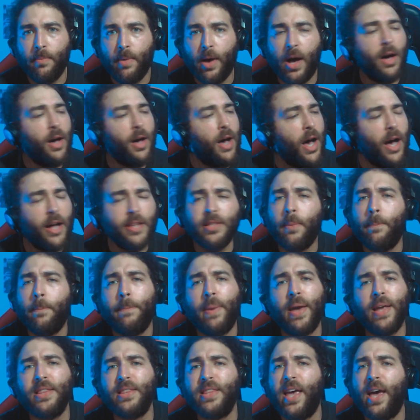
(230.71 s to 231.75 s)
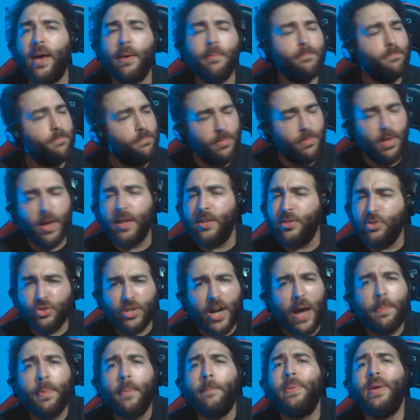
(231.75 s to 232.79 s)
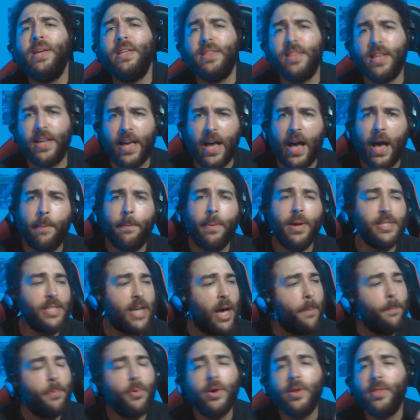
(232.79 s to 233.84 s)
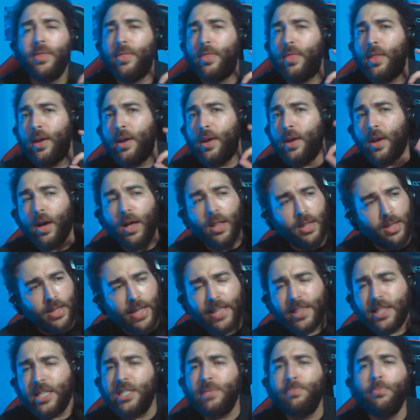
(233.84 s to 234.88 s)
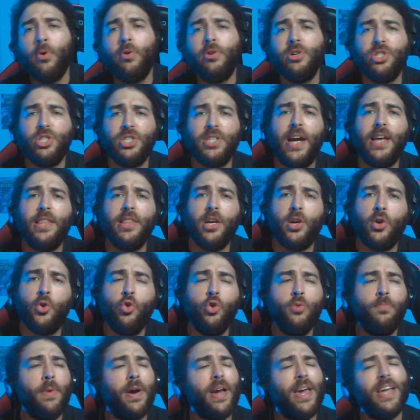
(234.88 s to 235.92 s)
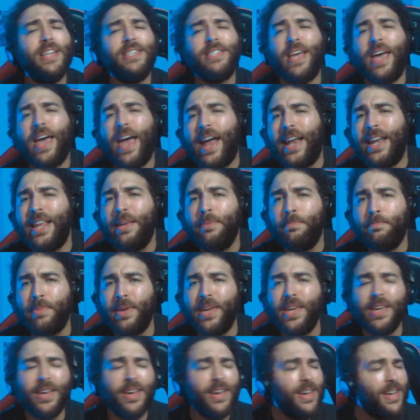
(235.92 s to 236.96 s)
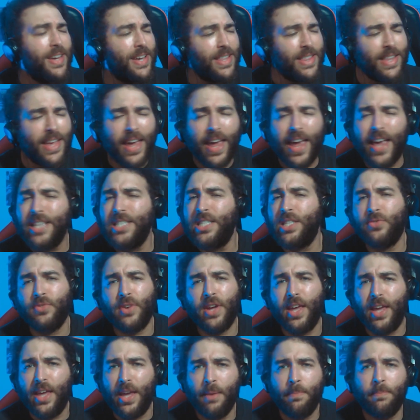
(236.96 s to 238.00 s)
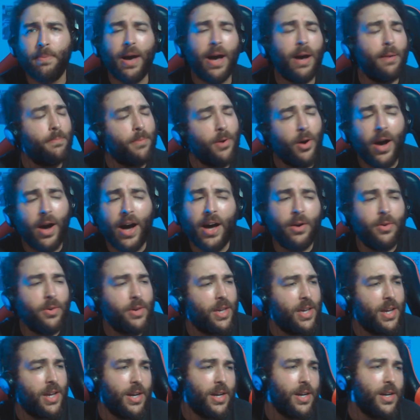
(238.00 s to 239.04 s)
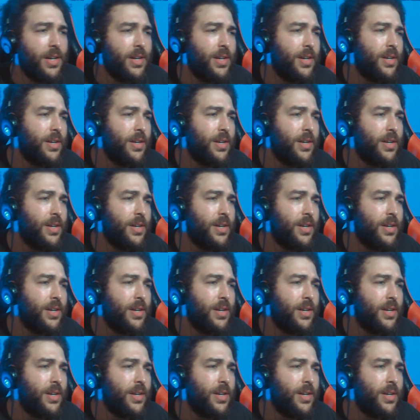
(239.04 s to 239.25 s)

I'll debate that. Drop a beat in the comments. I'll put Let the Smokers Shine the Coupe against any beat in the history of hip hop, bro. I don't care.